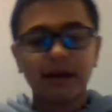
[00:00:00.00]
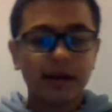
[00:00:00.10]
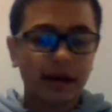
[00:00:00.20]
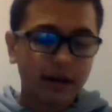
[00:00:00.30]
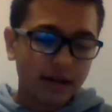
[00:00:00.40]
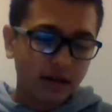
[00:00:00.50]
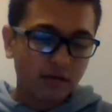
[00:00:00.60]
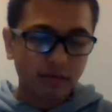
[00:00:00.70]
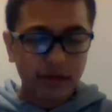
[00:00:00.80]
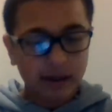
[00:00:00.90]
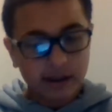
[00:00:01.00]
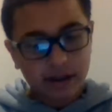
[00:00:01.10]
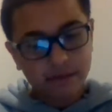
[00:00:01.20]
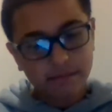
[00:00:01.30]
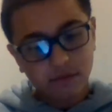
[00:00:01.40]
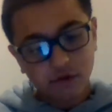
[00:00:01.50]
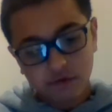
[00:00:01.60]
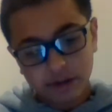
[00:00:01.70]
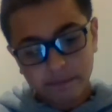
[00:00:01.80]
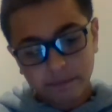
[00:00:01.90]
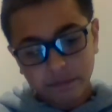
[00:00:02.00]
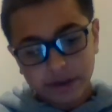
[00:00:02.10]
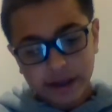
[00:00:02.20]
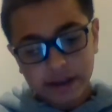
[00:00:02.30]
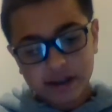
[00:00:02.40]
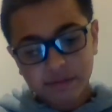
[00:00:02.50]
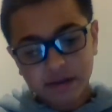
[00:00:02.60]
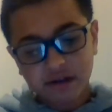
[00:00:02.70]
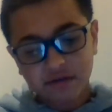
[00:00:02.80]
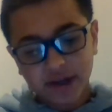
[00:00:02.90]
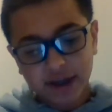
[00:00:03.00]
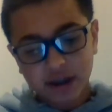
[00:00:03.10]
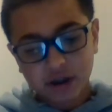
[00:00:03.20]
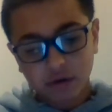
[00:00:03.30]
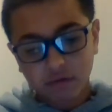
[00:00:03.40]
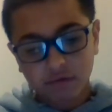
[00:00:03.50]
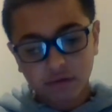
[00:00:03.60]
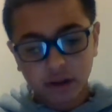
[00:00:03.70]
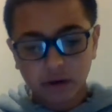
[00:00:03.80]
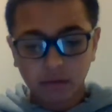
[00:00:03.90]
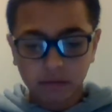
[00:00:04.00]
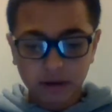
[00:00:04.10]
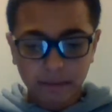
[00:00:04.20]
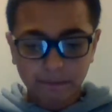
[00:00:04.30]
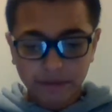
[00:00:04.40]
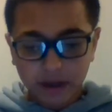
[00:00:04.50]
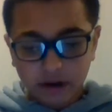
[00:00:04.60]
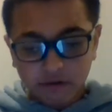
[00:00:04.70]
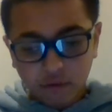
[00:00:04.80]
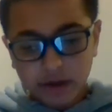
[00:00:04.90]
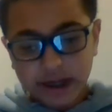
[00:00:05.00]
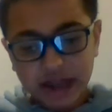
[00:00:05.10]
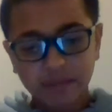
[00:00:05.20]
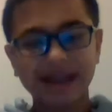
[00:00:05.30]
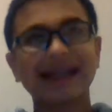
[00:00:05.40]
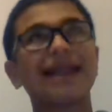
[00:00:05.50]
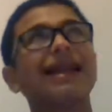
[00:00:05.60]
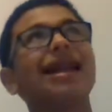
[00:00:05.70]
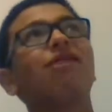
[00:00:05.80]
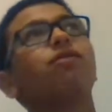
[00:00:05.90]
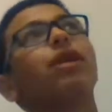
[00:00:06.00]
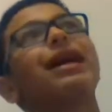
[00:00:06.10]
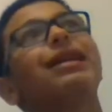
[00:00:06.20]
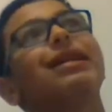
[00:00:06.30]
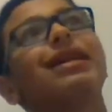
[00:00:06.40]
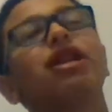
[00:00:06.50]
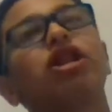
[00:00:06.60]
not the greatest movie, and some of the effects don't fully hold up. 48th place, The Neverending